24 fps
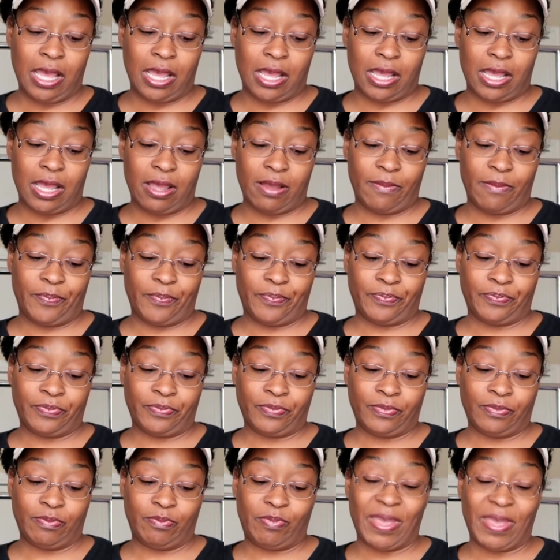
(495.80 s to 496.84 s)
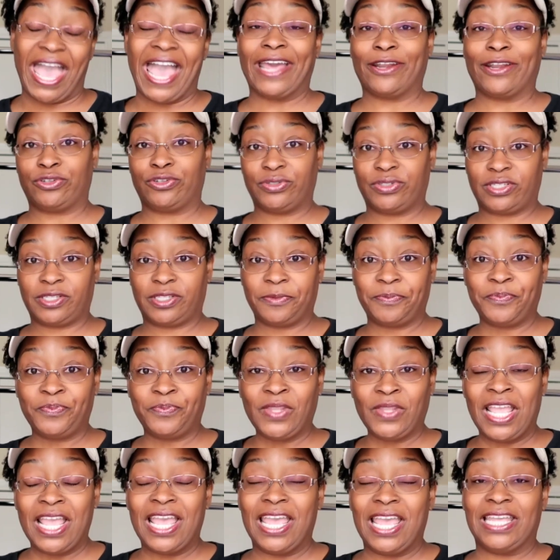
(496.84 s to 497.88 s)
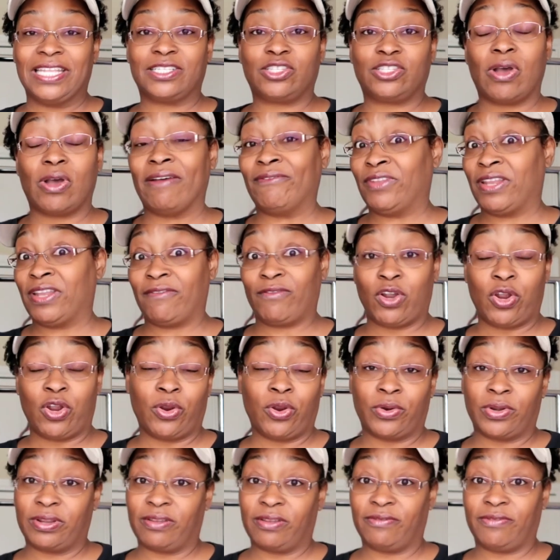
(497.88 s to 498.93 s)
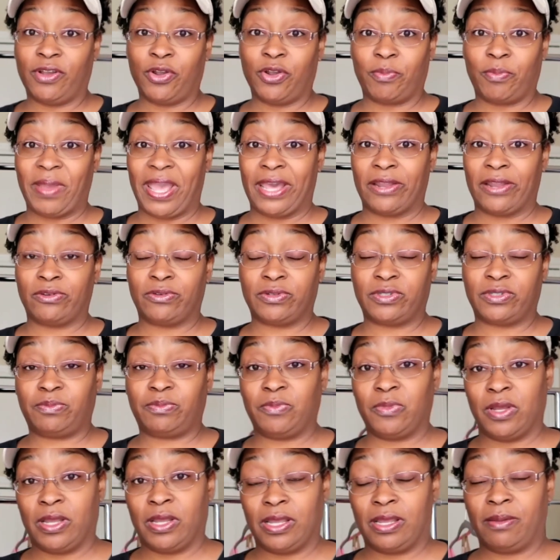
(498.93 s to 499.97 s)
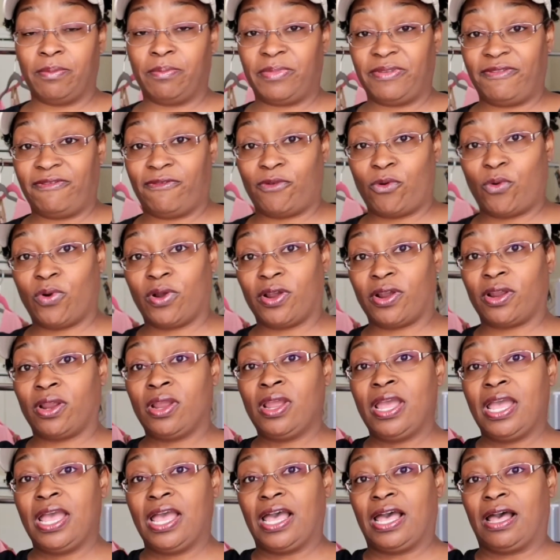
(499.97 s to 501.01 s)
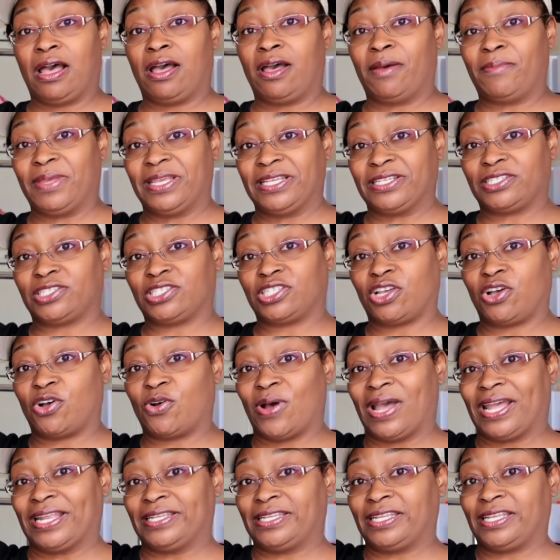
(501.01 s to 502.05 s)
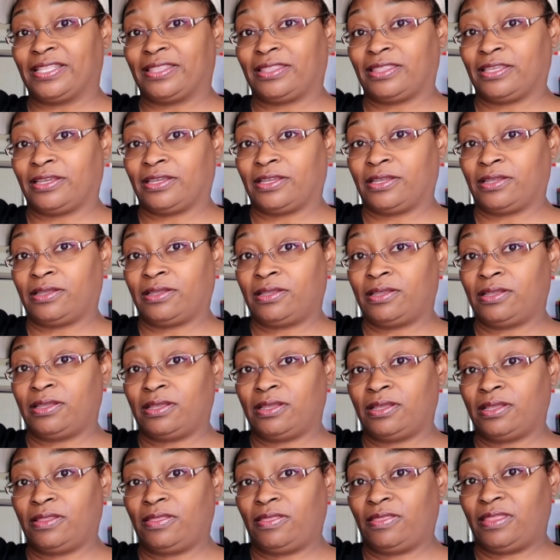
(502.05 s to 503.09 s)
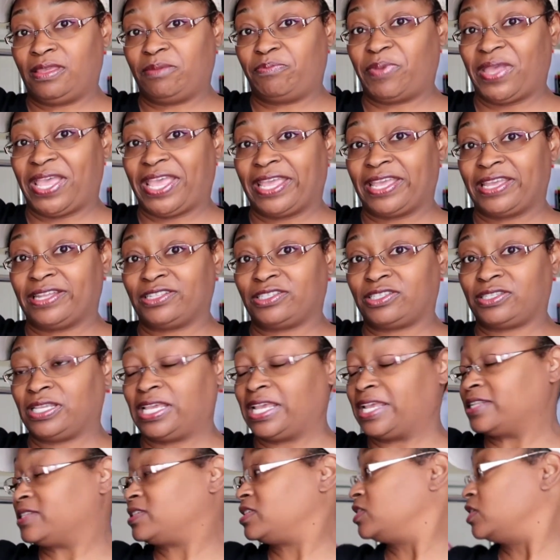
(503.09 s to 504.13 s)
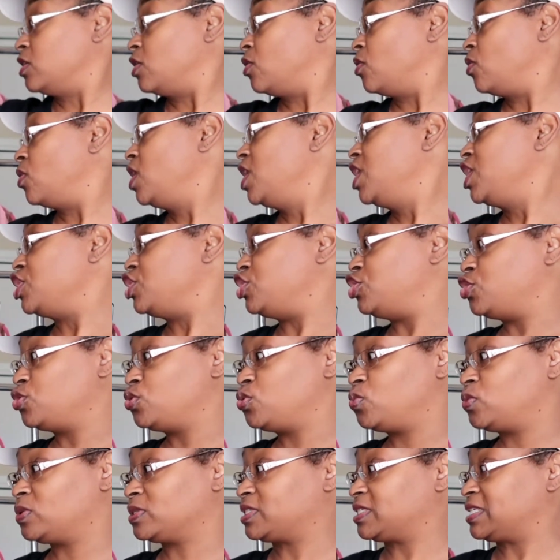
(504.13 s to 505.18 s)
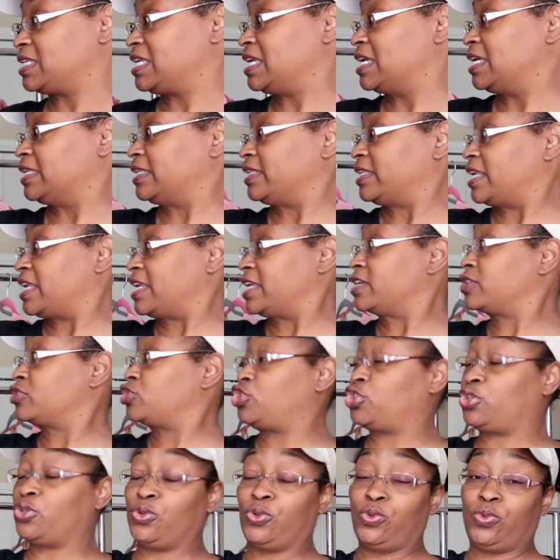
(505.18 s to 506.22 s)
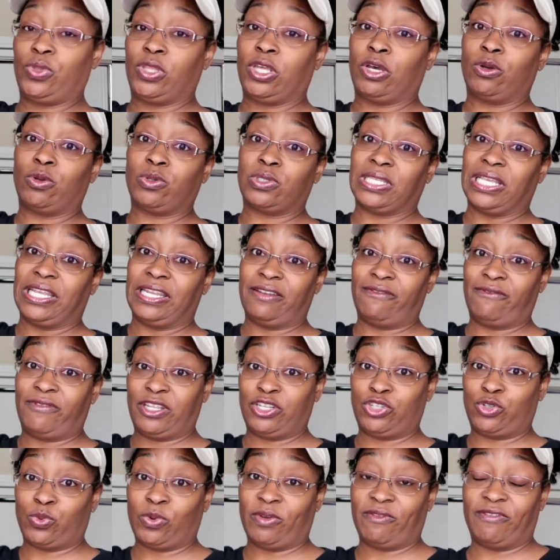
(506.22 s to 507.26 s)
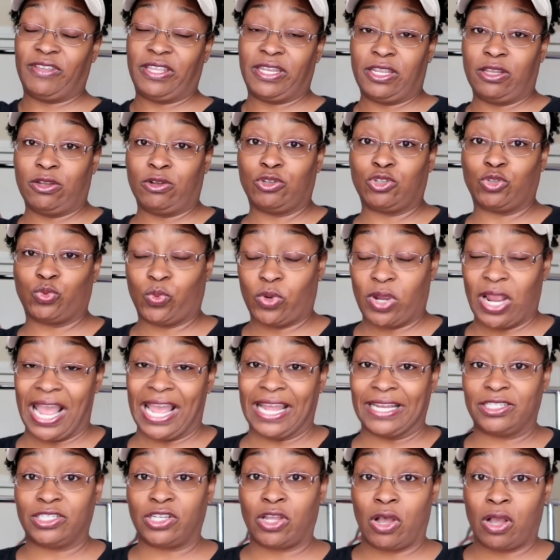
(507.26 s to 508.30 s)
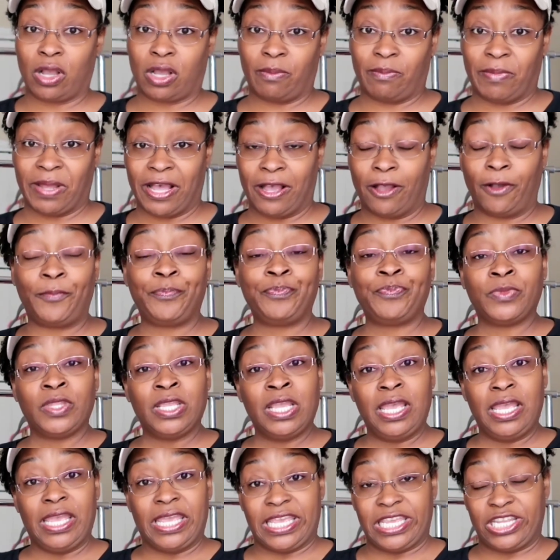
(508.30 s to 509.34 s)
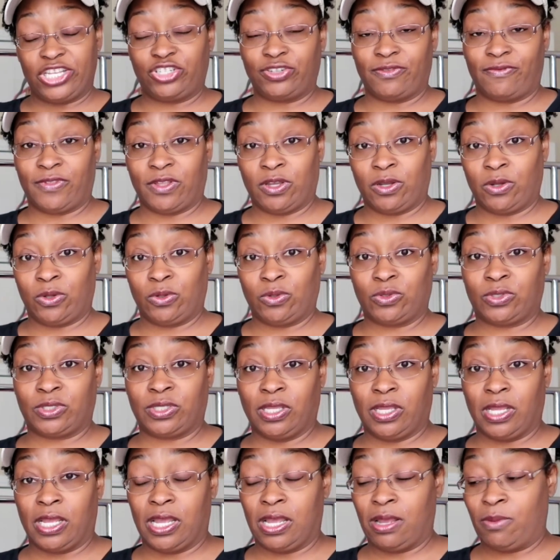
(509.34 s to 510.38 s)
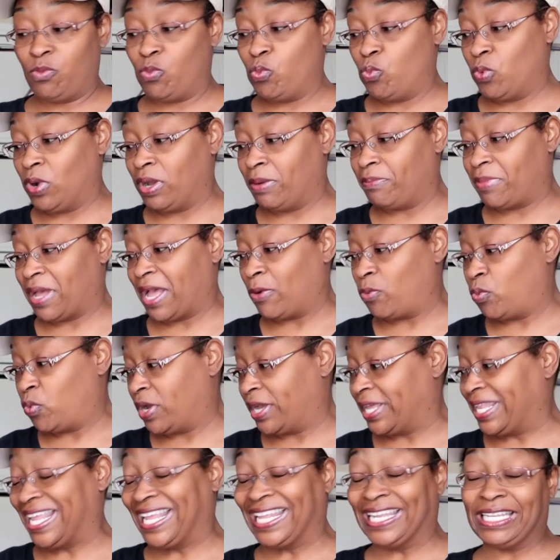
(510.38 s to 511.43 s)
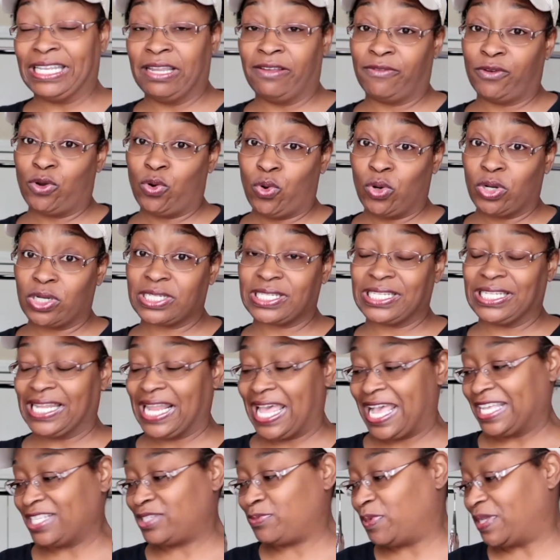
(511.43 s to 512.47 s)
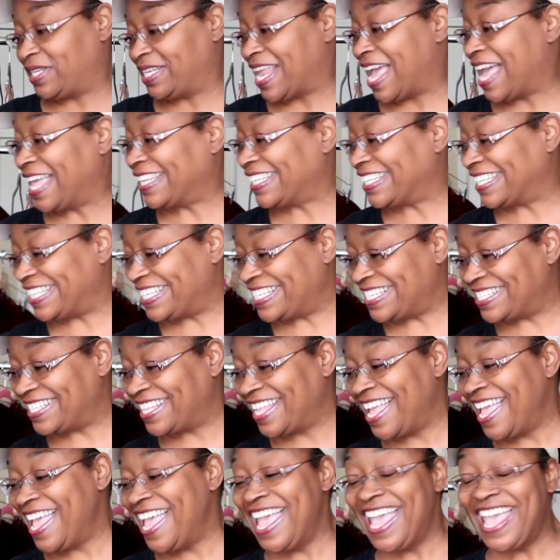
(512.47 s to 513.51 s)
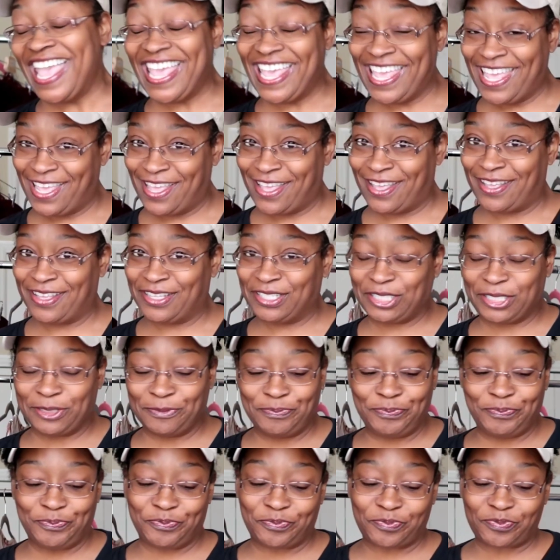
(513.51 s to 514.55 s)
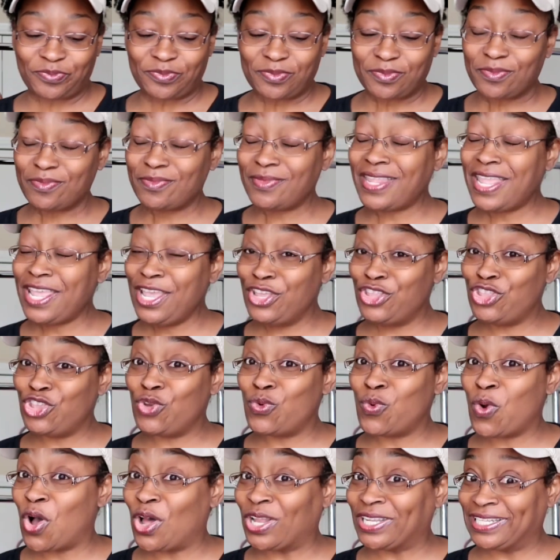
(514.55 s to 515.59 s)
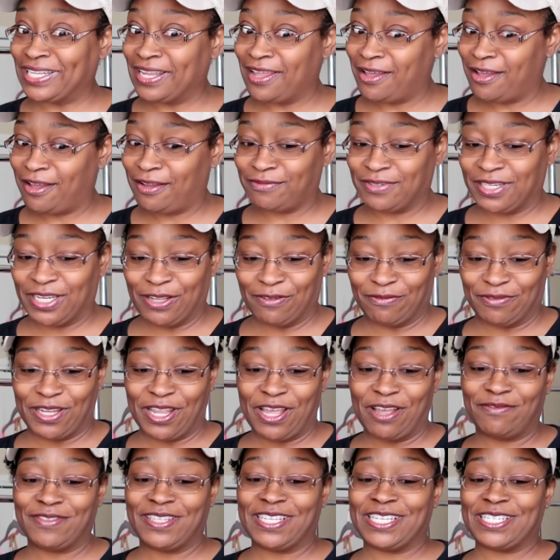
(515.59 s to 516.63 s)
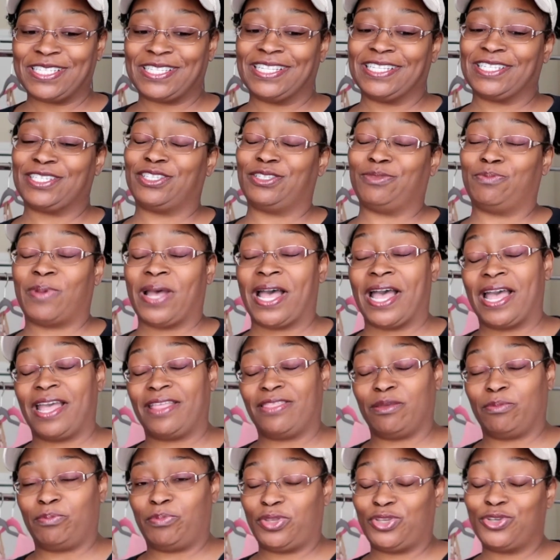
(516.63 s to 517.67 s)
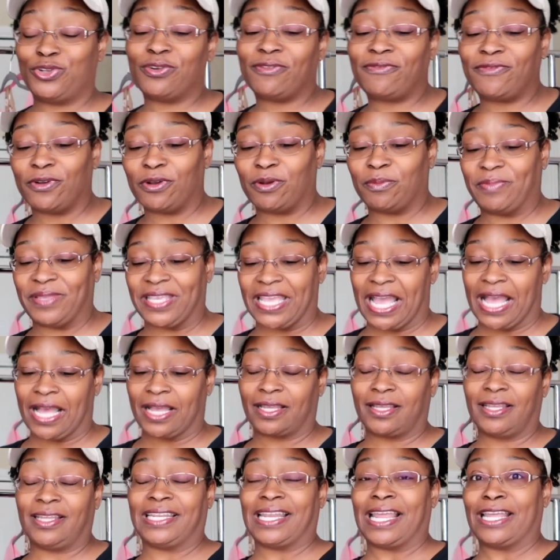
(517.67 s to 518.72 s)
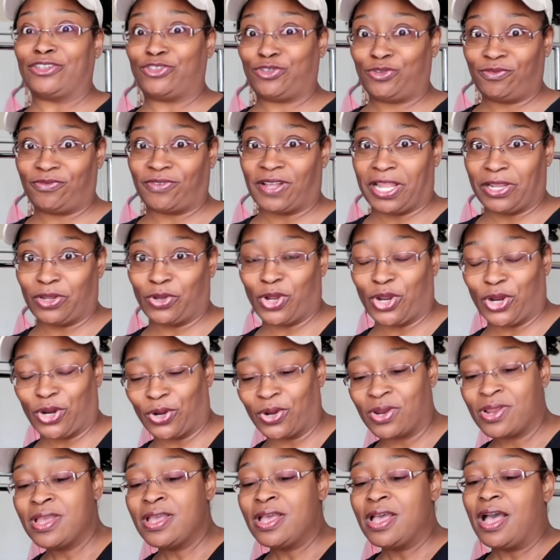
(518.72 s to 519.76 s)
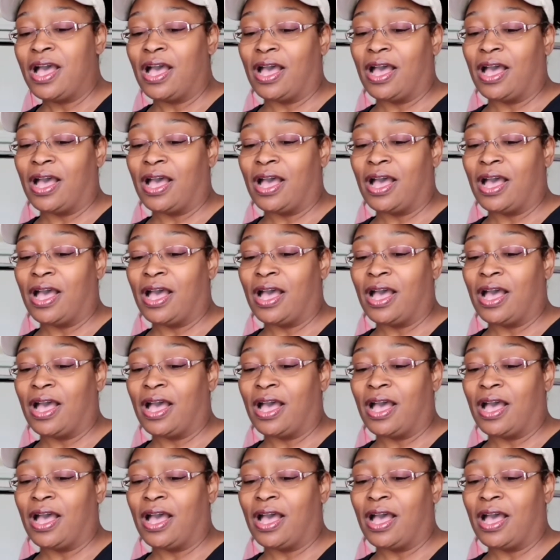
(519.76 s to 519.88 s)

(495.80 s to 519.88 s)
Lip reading: patterns. And so I've never heard of her patterns before. And so I did the pants. And so you will see a link to those individual videos where I talk about each of those one by one. And of course, last but not least is, and you all love, love, love this. This is by the beautiful Bianca, and I do follow her,